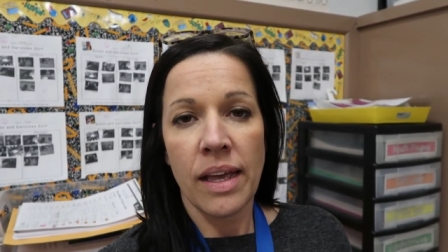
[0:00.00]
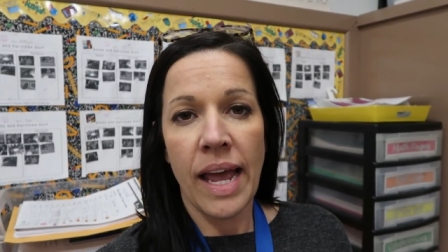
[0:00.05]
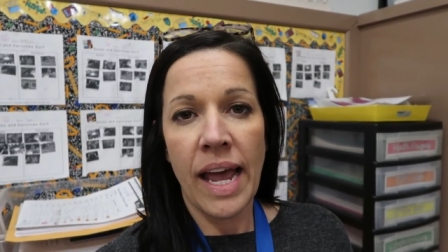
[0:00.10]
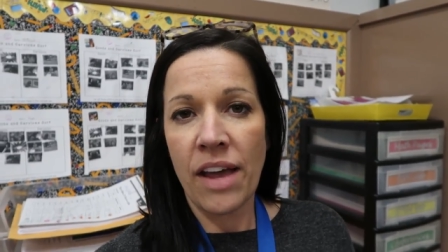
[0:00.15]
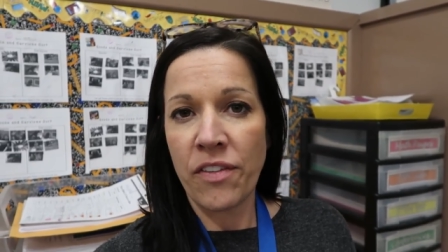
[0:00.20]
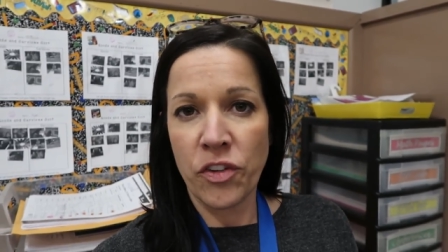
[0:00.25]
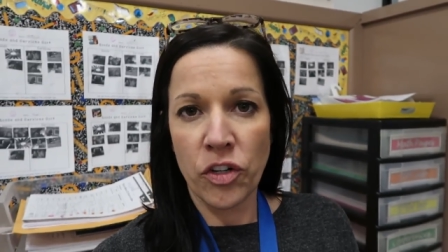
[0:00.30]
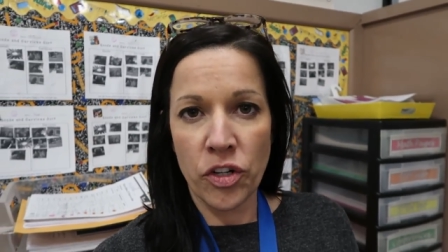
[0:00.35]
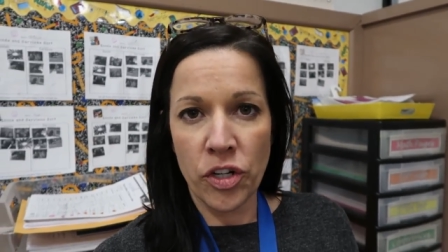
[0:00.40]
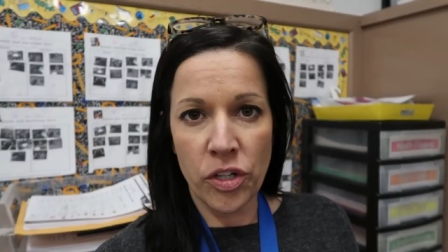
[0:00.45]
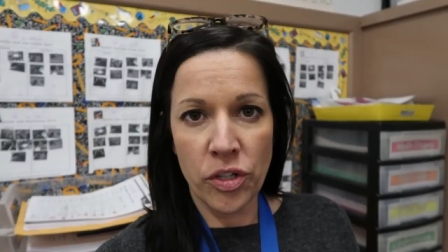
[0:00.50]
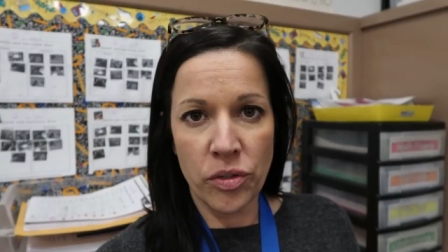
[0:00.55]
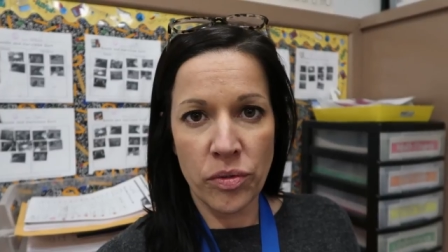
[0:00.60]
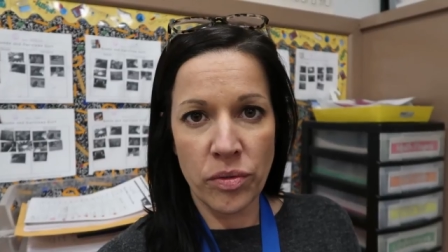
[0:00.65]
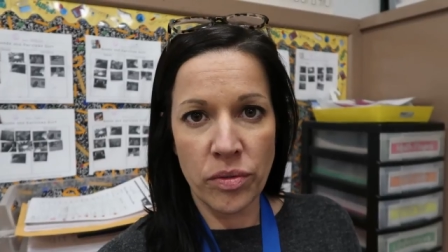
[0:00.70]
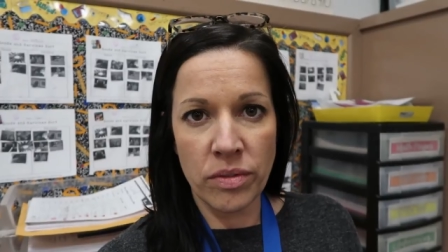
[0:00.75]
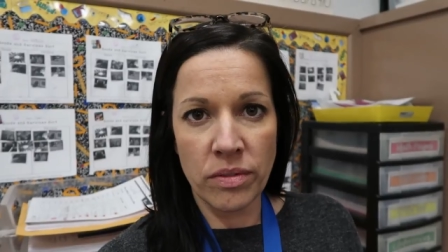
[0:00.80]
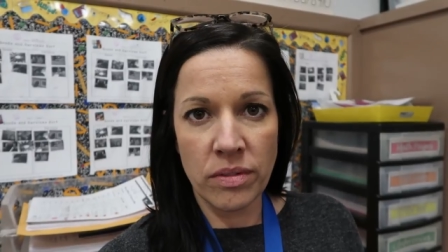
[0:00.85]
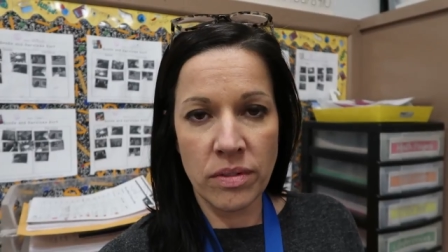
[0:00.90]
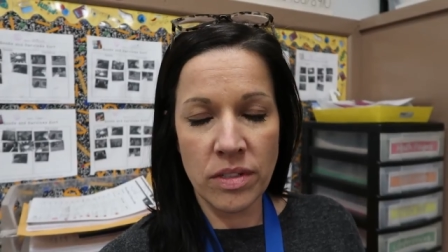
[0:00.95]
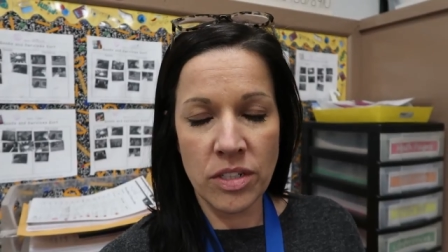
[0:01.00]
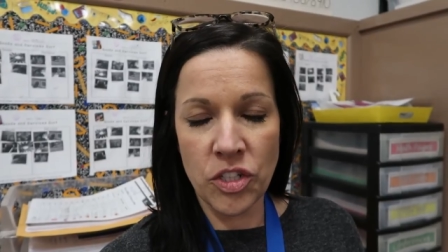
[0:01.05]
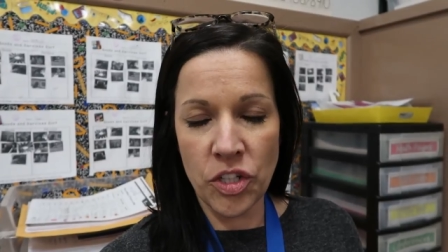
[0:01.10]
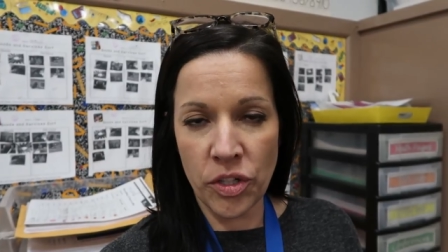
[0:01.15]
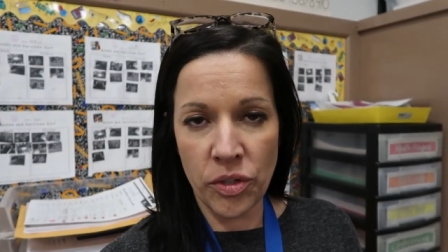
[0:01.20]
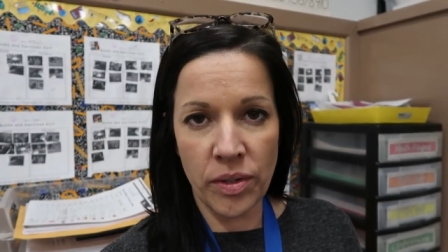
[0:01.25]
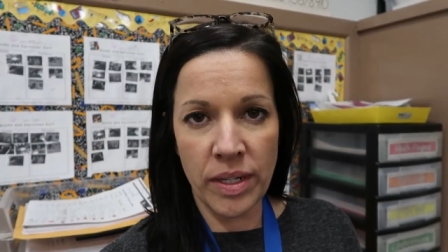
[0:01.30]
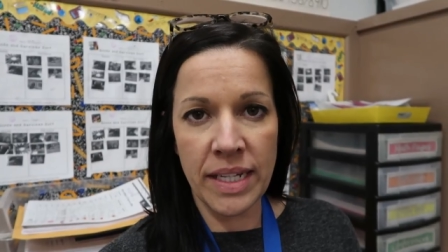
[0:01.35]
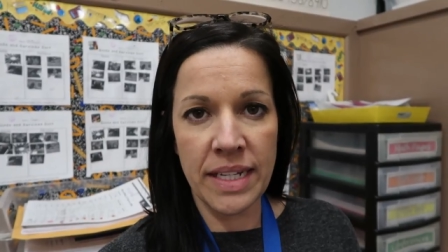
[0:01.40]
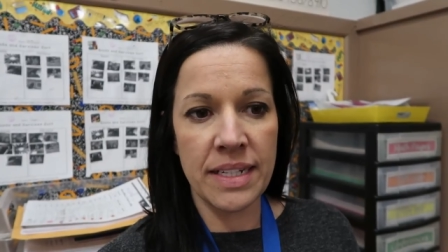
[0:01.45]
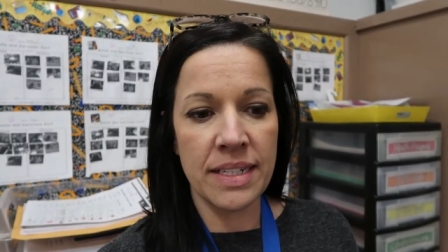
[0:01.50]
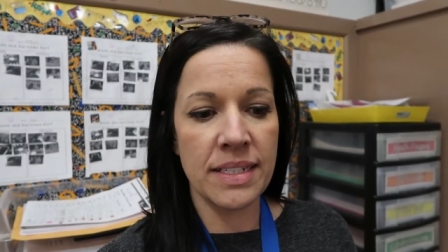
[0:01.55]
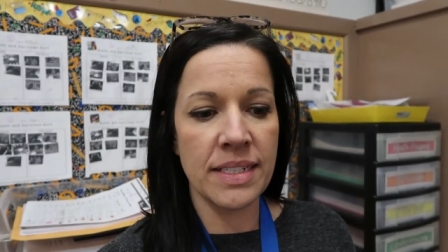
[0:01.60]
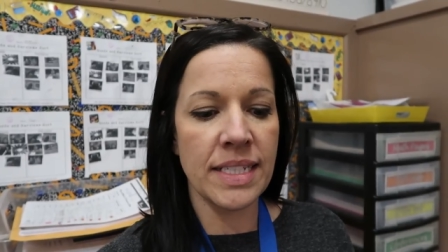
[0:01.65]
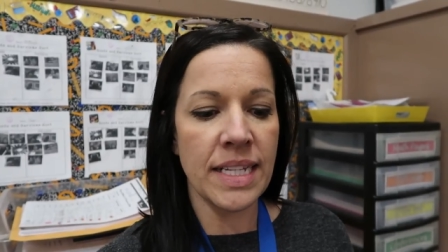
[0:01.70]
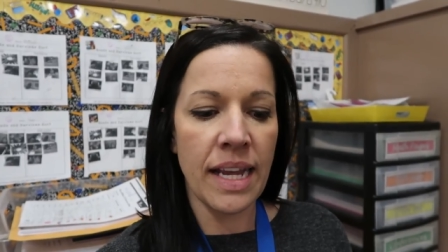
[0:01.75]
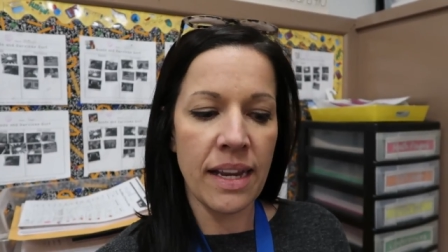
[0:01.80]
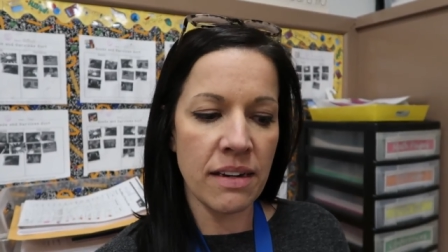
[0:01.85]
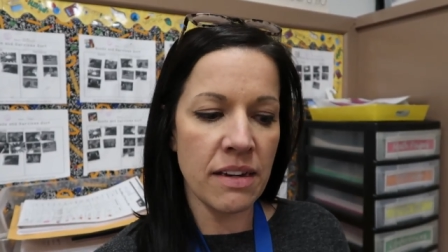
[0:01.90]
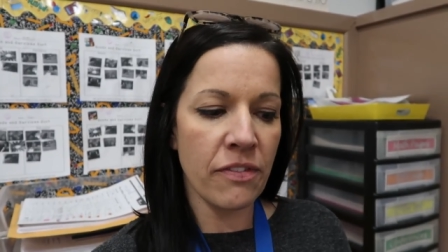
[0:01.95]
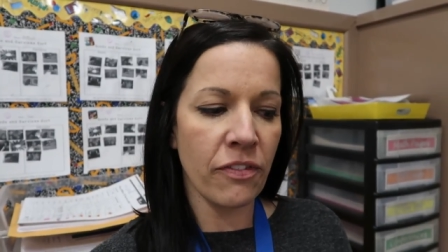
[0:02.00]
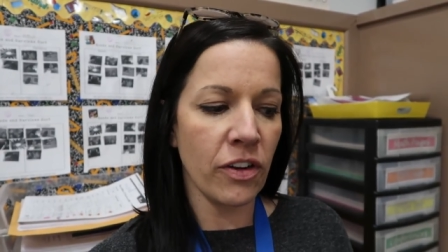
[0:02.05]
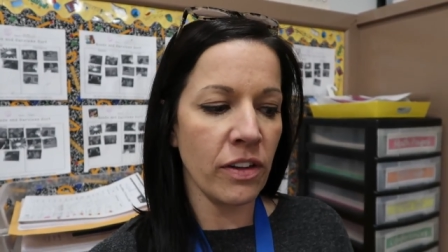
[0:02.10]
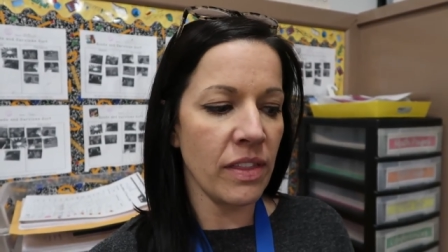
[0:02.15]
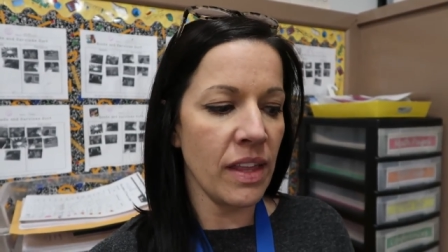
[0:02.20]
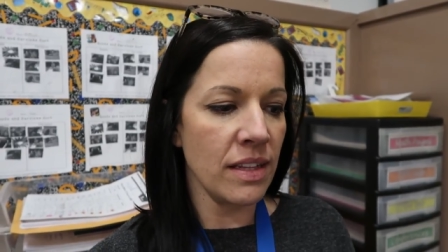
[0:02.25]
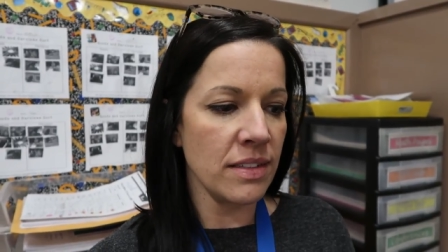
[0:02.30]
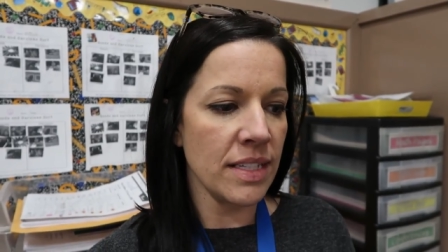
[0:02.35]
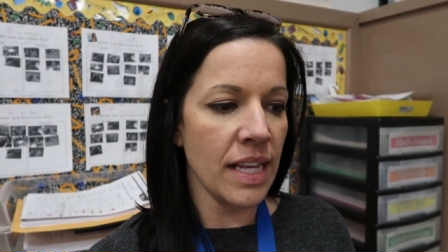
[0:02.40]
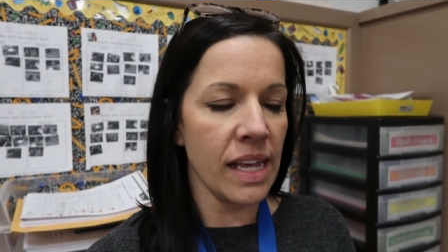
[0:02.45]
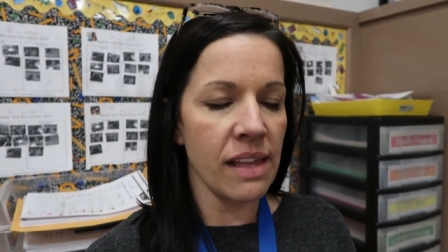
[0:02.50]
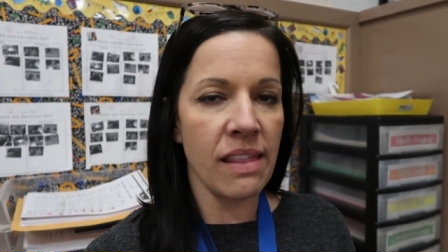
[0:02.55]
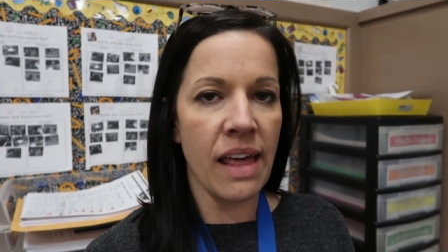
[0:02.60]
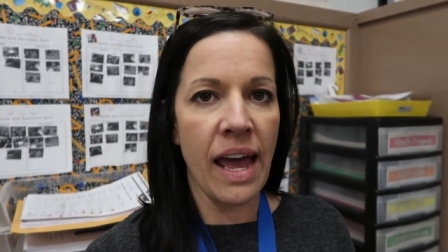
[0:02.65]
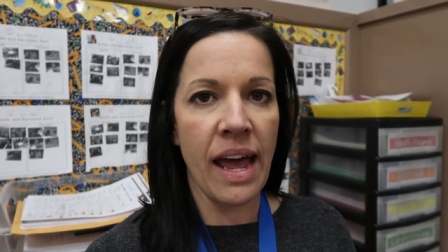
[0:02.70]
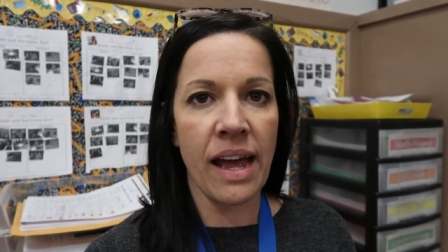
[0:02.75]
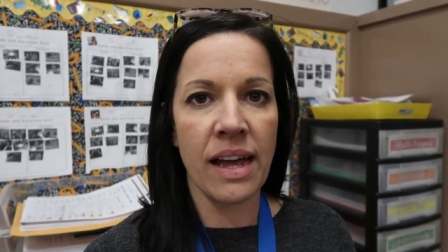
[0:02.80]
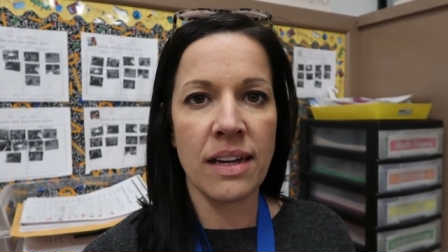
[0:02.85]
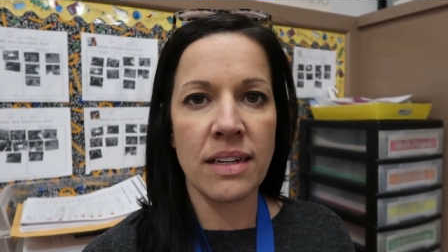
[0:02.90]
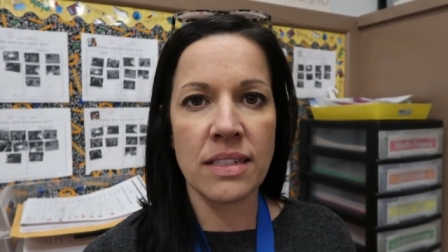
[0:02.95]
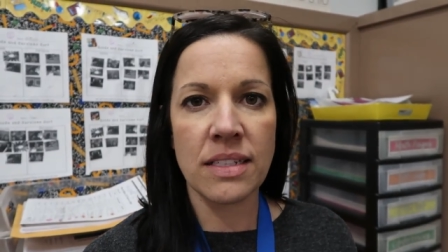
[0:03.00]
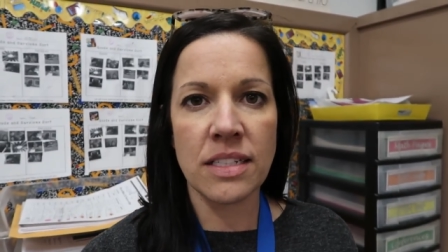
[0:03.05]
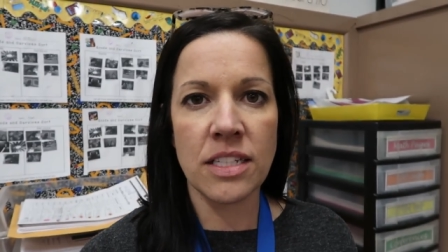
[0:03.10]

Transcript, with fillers: afternoon duties and different things like that.